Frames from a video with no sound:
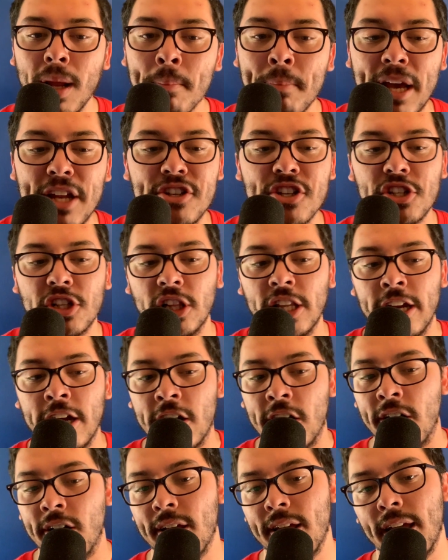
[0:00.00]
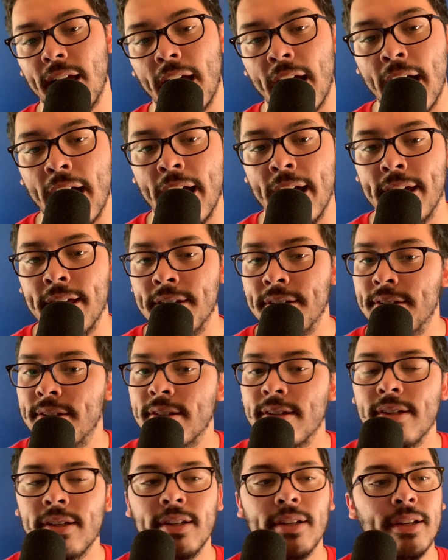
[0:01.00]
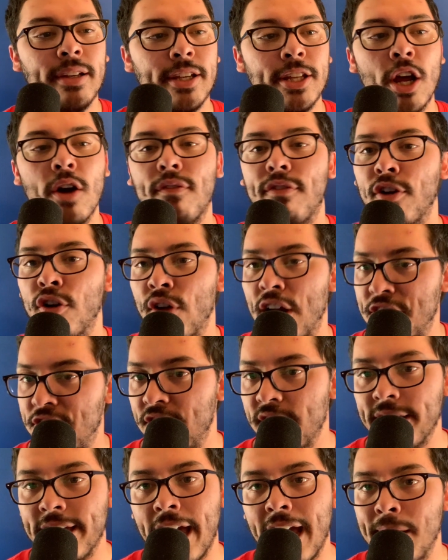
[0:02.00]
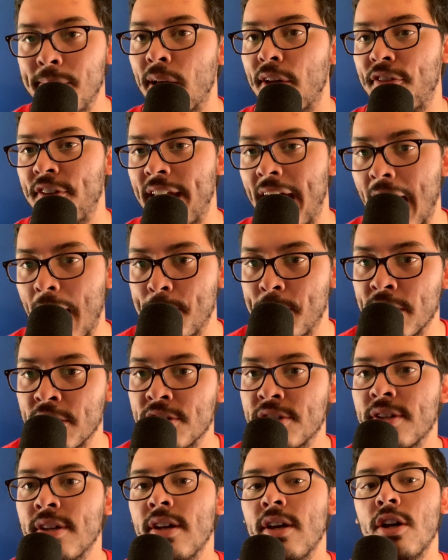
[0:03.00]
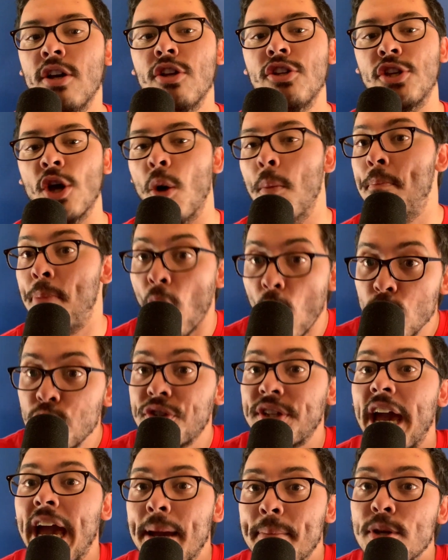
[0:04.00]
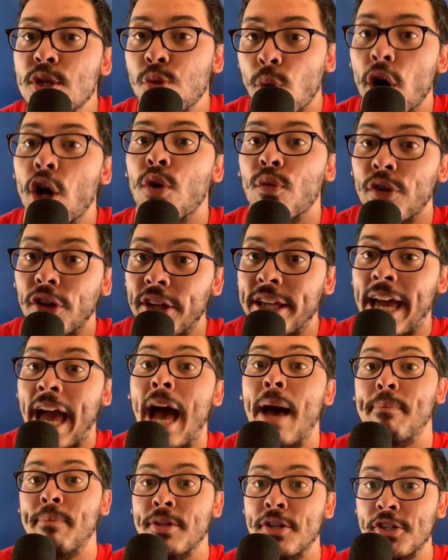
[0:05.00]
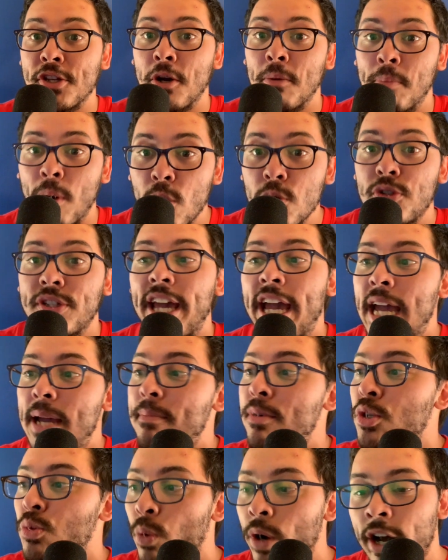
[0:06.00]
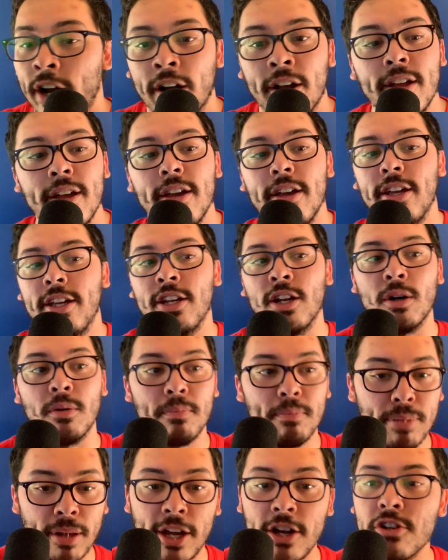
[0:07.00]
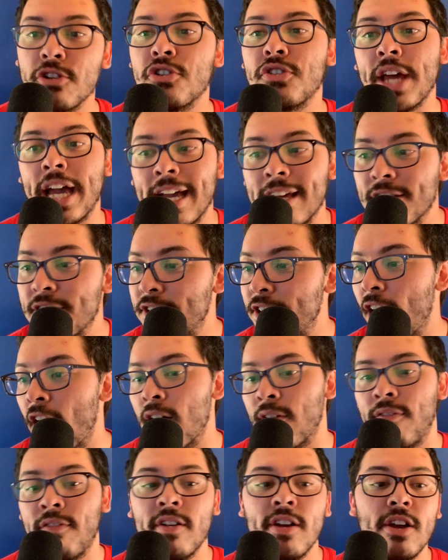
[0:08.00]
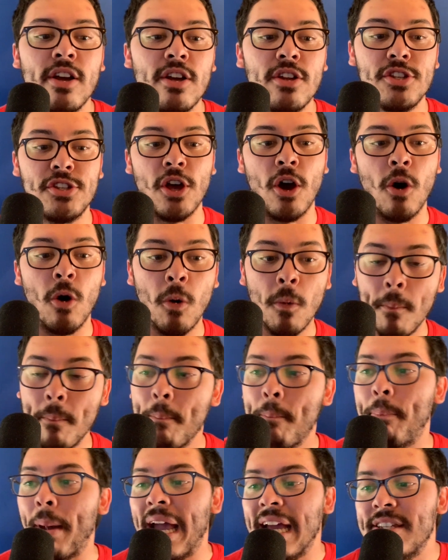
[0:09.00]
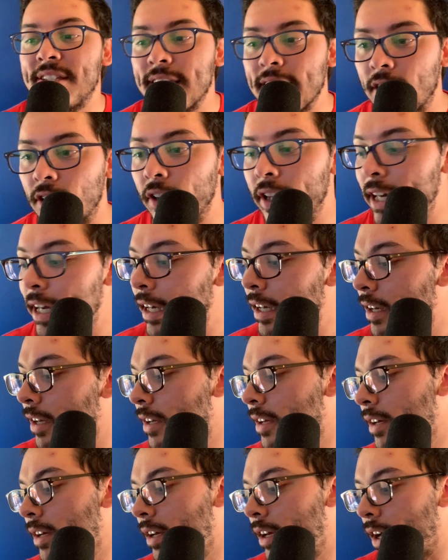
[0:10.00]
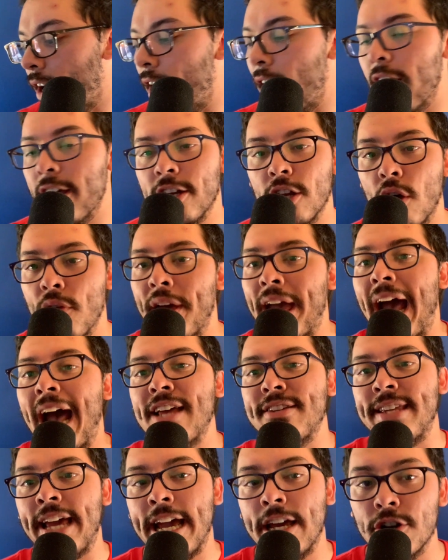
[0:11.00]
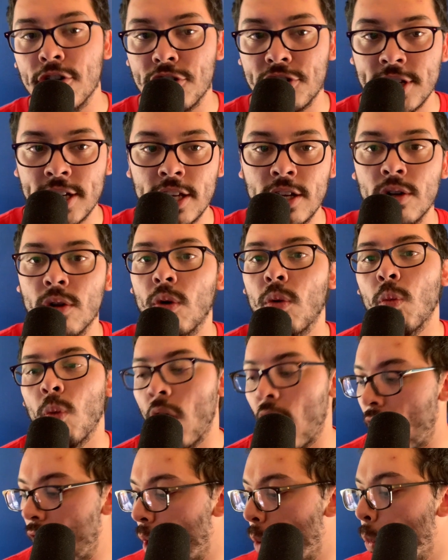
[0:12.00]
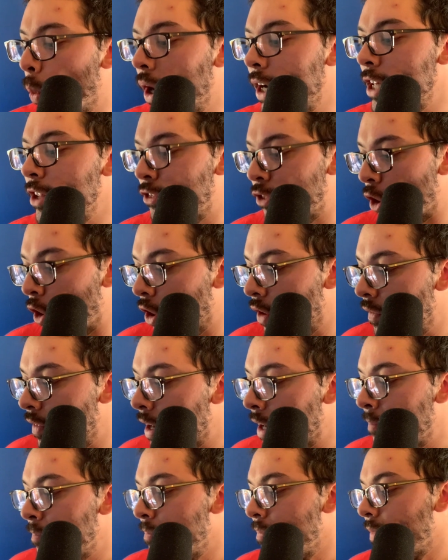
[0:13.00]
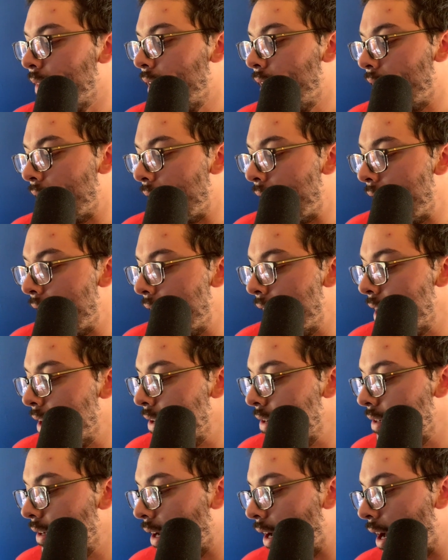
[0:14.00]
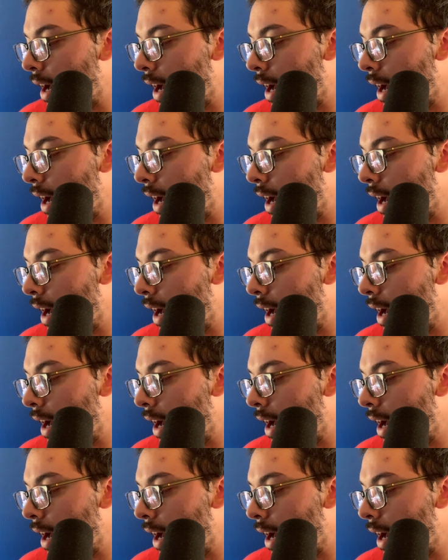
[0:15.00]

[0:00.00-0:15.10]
bench is clear, and, you know, for the rest of the game, nothing happens. So post-game is where it really happens, though. Post-game is where, you know, players are saying stuff. So basically, you know, they asked Anderson what he thought of it. And